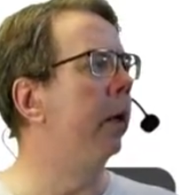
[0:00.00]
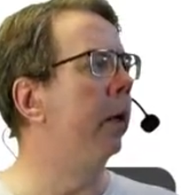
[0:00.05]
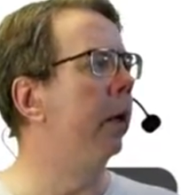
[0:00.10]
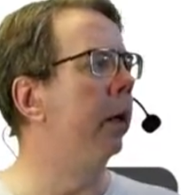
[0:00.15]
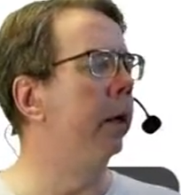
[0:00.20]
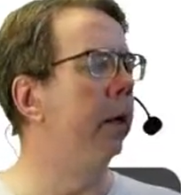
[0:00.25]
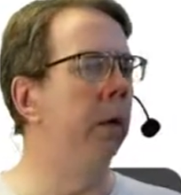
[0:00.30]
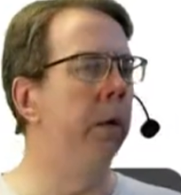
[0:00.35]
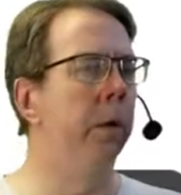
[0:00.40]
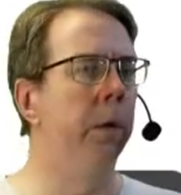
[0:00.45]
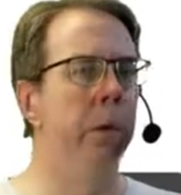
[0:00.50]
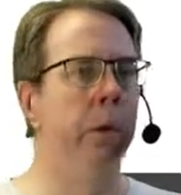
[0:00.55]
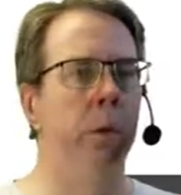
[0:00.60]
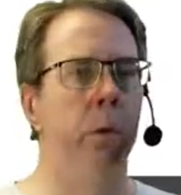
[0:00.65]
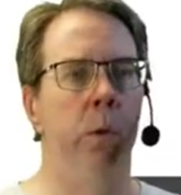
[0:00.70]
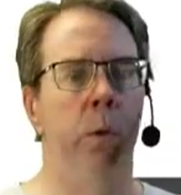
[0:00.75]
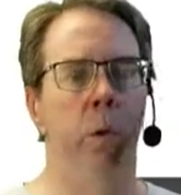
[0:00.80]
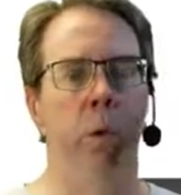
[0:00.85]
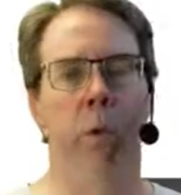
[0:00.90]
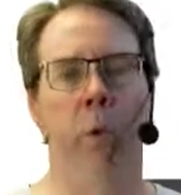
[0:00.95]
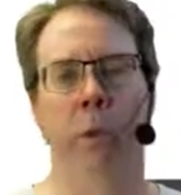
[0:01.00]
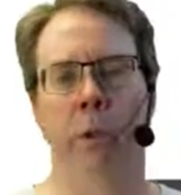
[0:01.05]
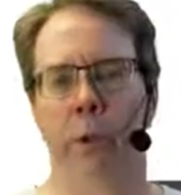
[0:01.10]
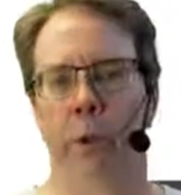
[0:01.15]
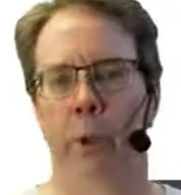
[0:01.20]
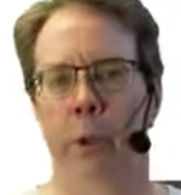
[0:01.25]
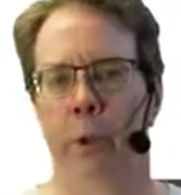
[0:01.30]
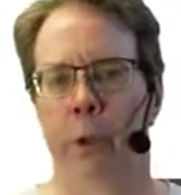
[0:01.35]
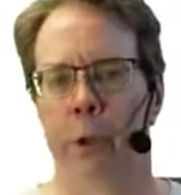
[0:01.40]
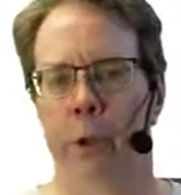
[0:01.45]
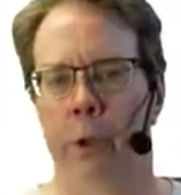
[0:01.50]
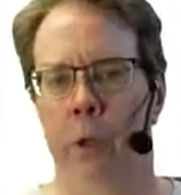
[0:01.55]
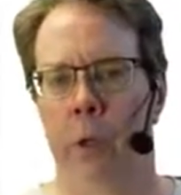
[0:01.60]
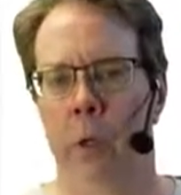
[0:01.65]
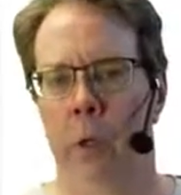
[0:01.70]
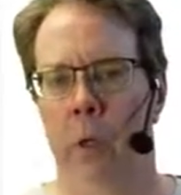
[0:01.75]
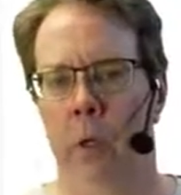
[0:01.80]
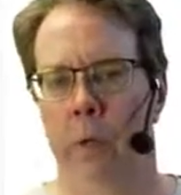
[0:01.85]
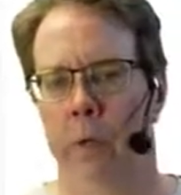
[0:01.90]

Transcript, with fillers: uh, you know, you do a Google search